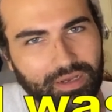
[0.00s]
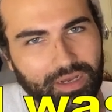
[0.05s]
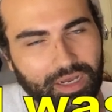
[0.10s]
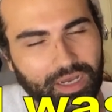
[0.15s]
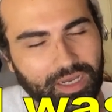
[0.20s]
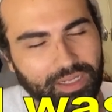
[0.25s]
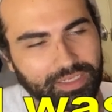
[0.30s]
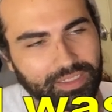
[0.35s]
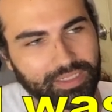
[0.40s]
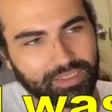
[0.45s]

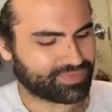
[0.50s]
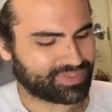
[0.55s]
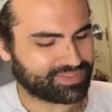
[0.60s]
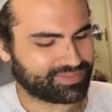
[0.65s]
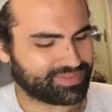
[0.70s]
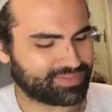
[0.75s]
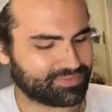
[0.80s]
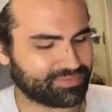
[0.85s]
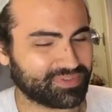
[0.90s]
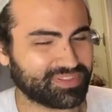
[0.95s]
on it.
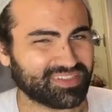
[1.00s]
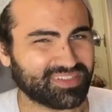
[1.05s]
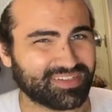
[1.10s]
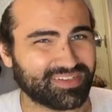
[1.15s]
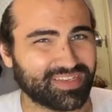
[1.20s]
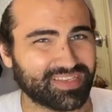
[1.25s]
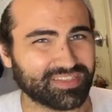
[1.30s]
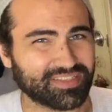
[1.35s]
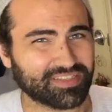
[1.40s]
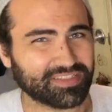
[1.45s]
Was it really
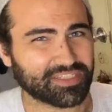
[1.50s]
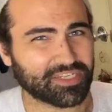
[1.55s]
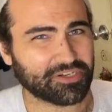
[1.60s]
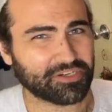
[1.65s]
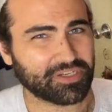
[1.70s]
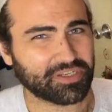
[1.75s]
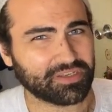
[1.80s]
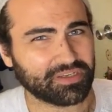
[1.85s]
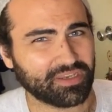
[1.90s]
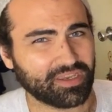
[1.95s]

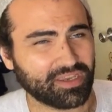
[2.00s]
necessary?